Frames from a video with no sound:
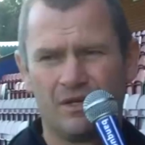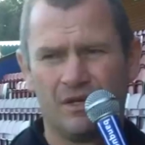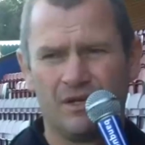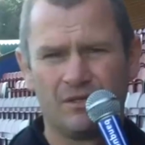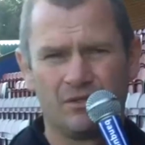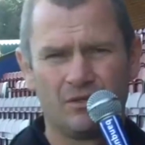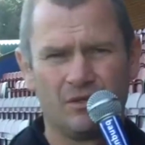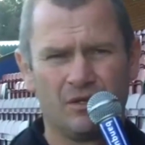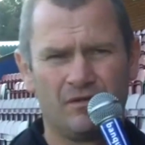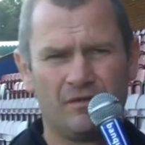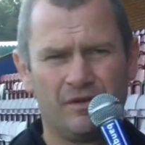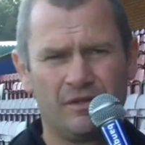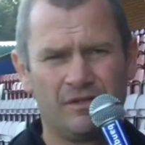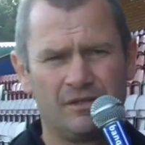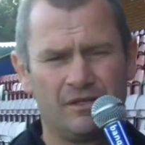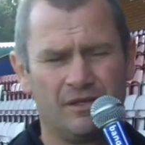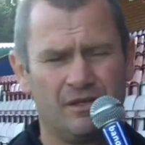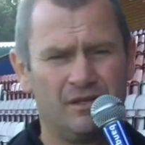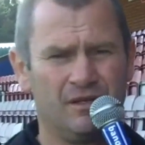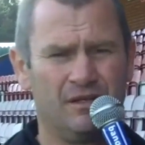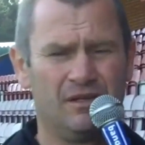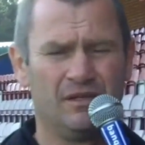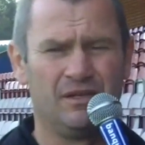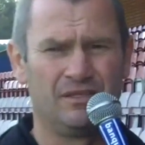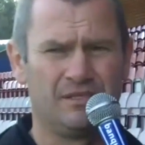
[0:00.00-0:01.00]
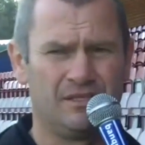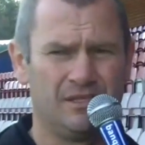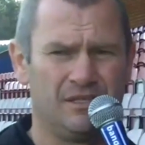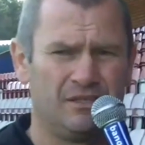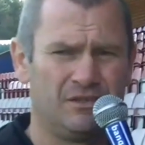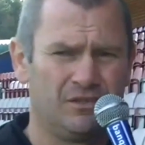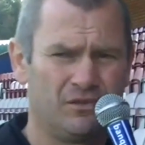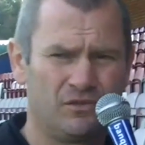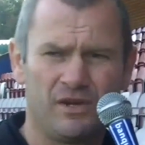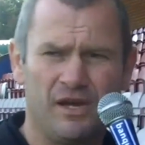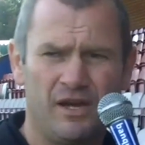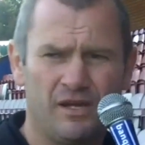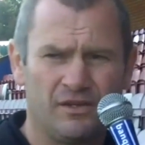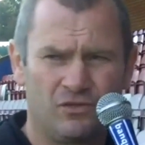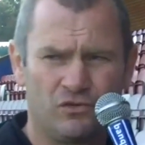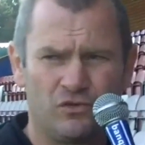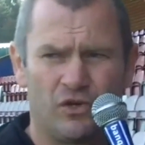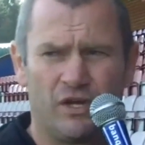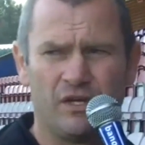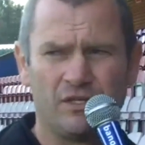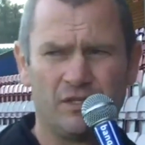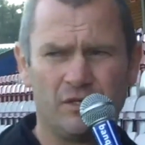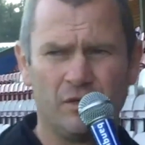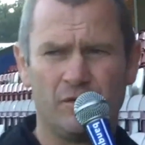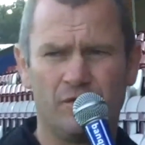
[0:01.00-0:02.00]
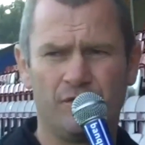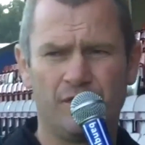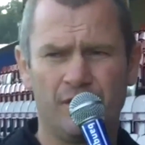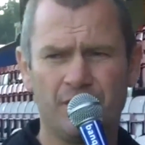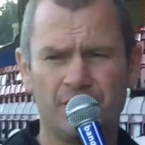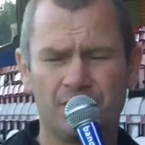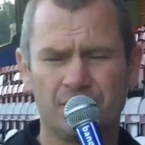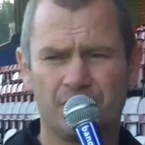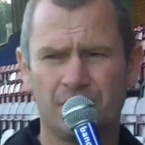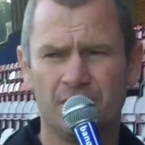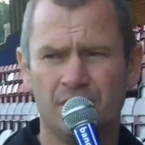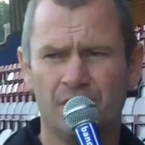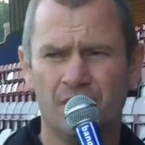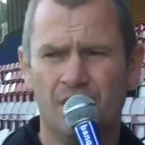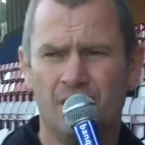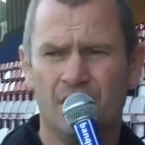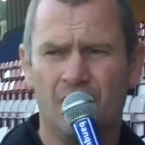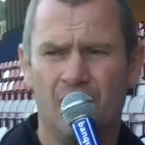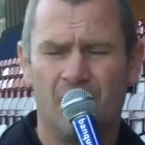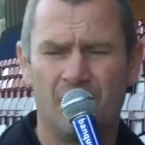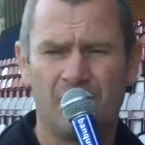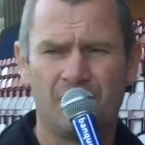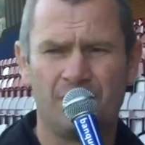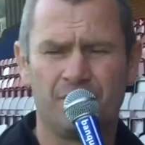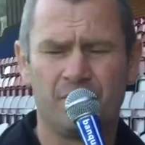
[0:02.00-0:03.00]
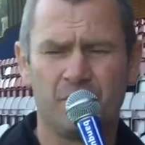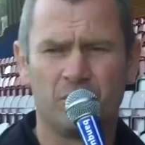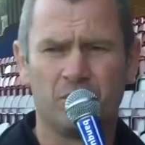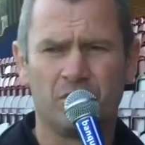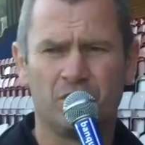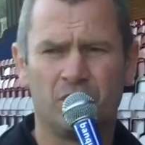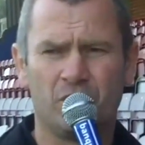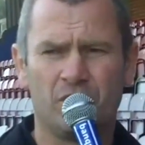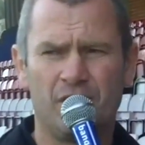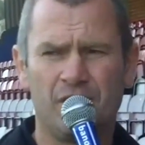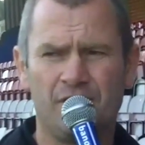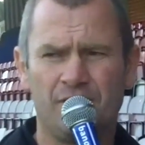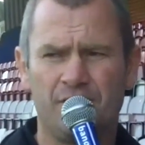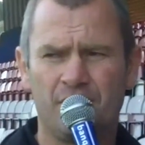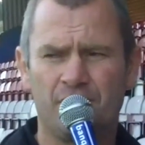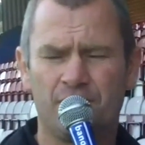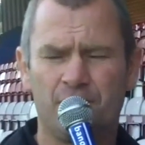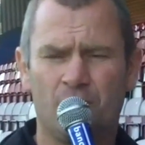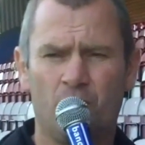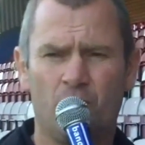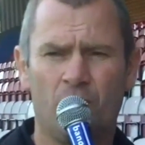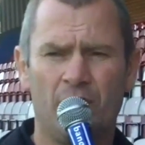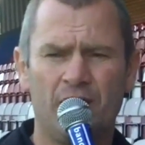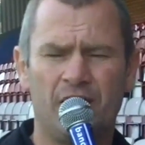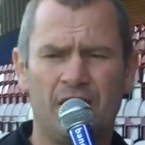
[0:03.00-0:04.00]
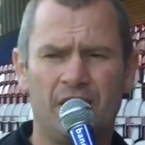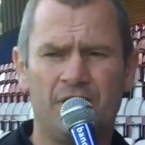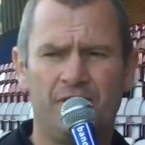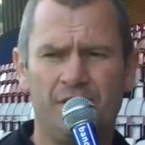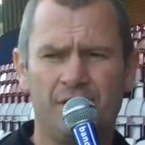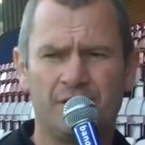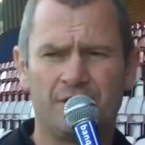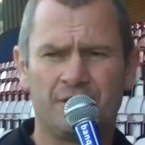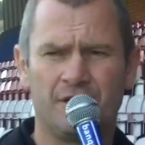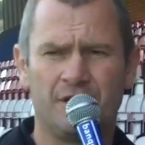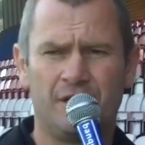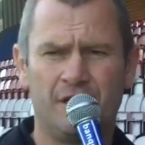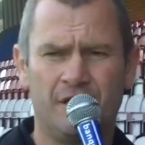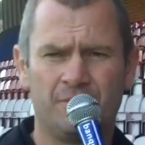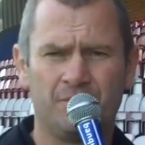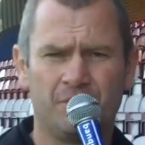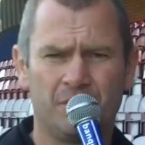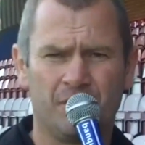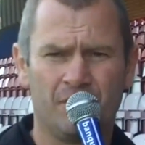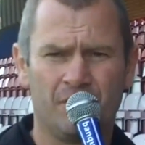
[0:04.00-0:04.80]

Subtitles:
No, I done all right. At least he tried to do things, and I didn't think we'd done anything from wide areas again.